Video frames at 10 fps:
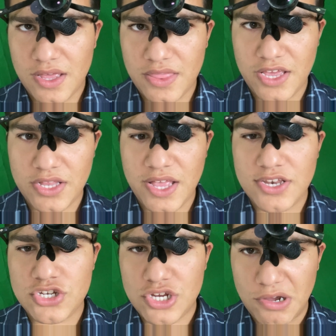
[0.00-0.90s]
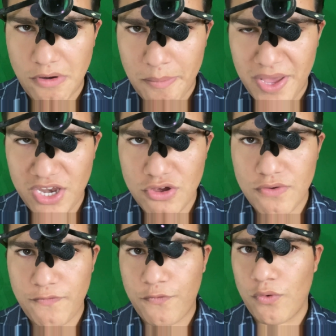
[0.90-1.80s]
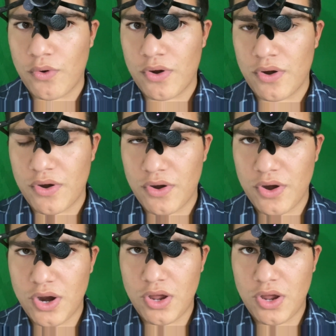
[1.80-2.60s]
They did show a menu for